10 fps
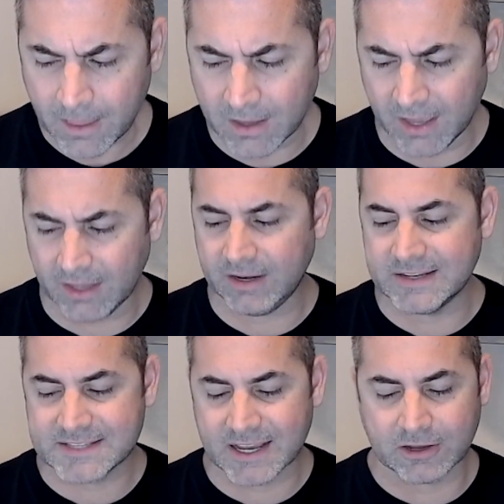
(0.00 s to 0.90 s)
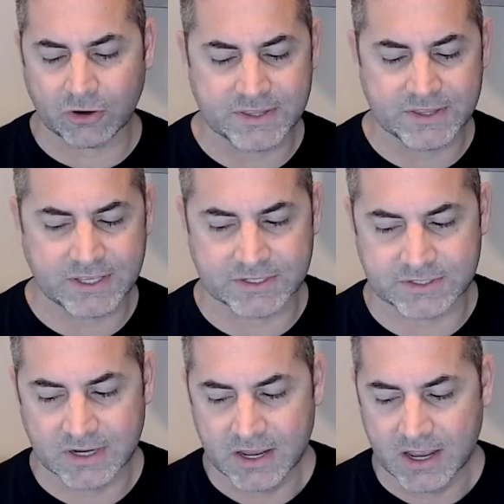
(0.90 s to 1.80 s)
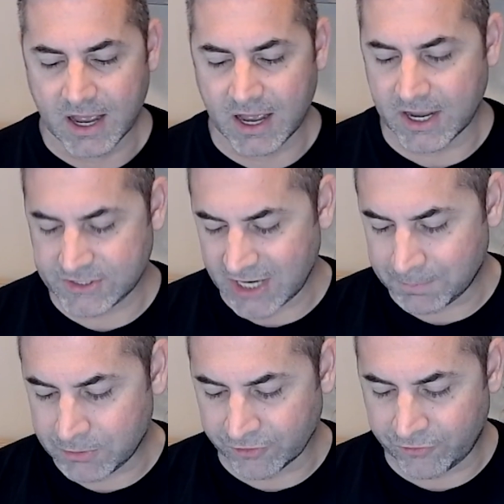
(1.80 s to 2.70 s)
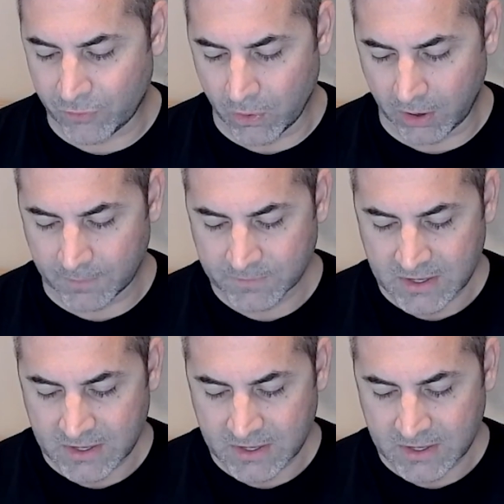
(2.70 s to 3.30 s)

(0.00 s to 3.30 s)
And in 2 Corinthians chapter 4,